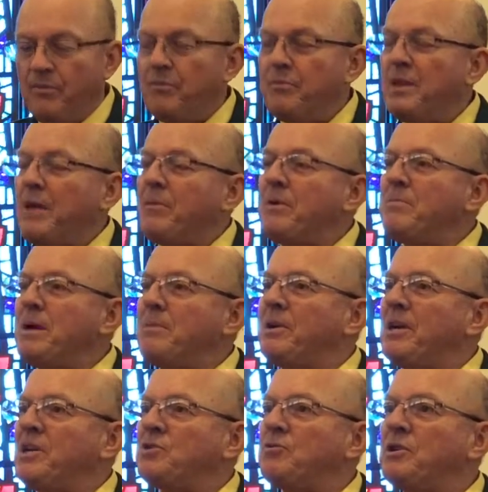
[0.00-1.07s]
Now remember,
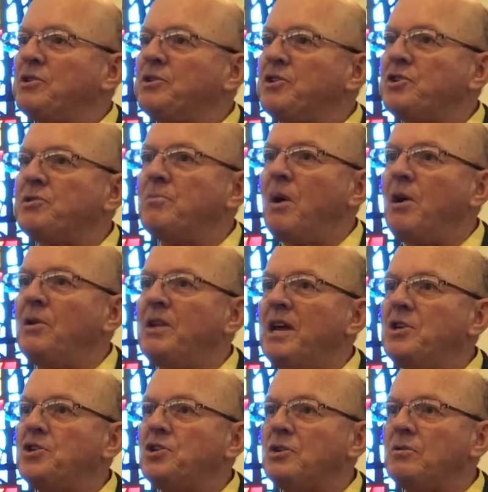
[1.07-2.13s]
Israel's a small
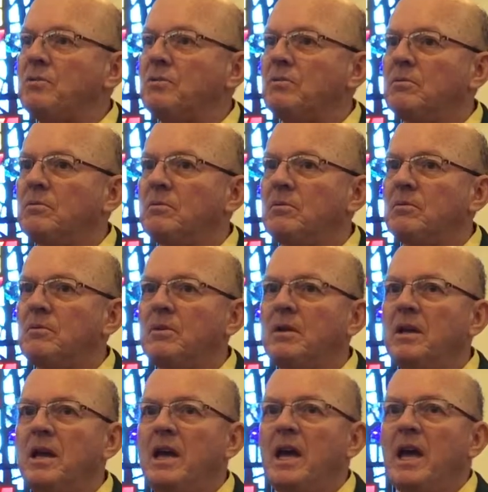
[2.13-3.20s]
nation.
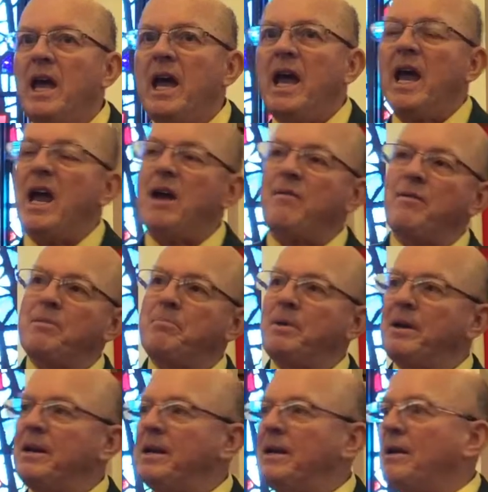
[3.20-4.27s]

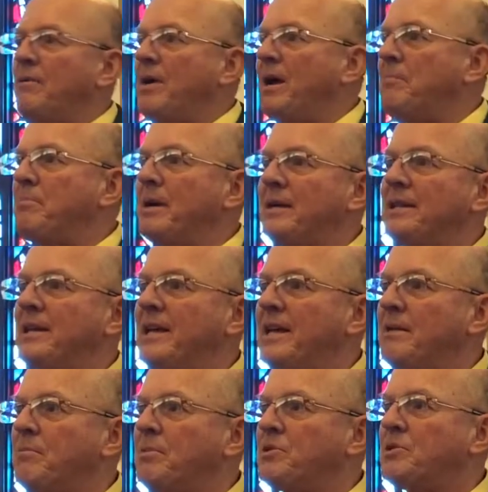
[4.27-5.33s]
Everybody around
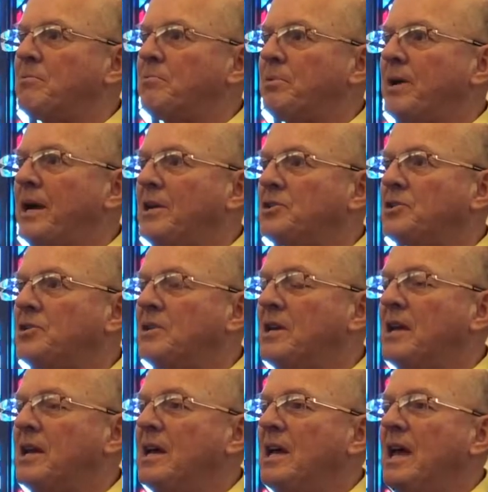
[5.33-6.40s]
Bethlehem was impressed.
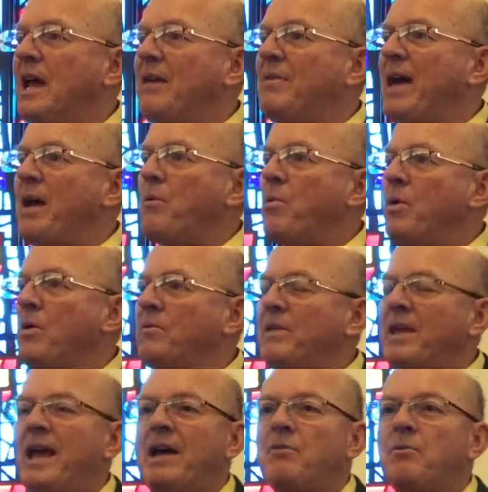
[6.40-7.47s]
And that word,
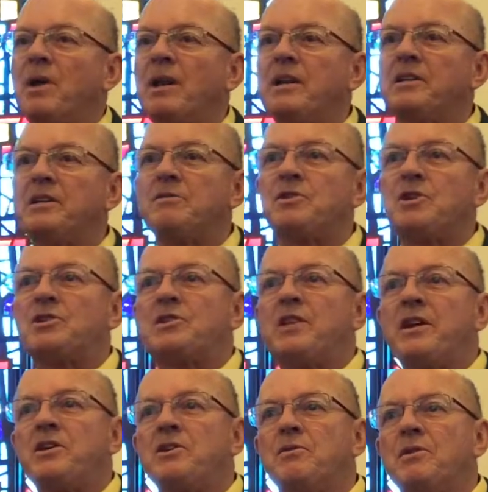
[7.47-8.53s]
they had relatives just
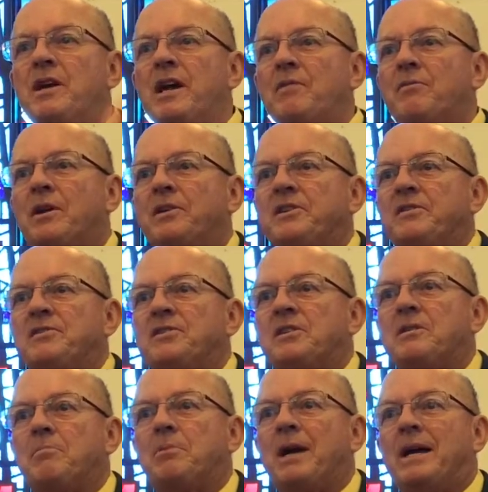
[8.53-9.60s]
like you and I have relatives in
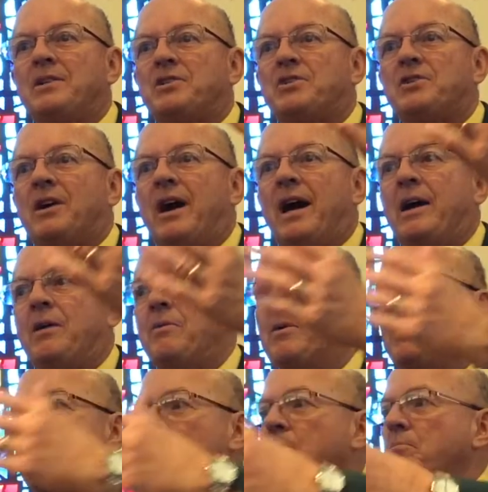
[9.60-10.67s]
Nebraska,
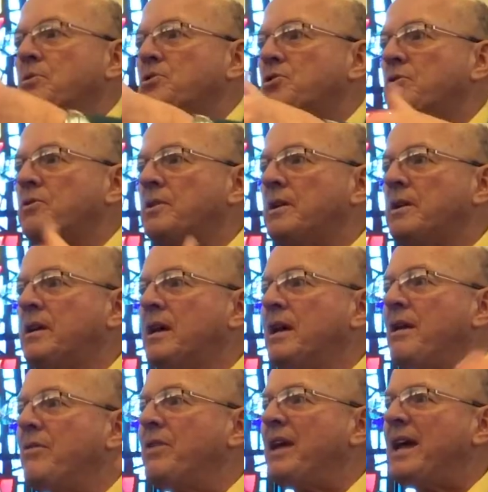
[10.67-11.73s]
Iowa, Missouri.
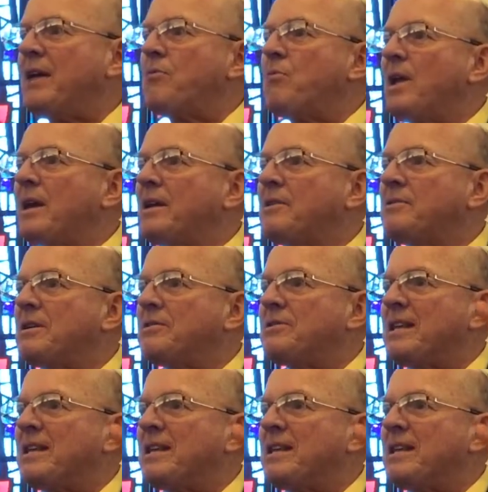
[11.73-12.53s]
They had relatives.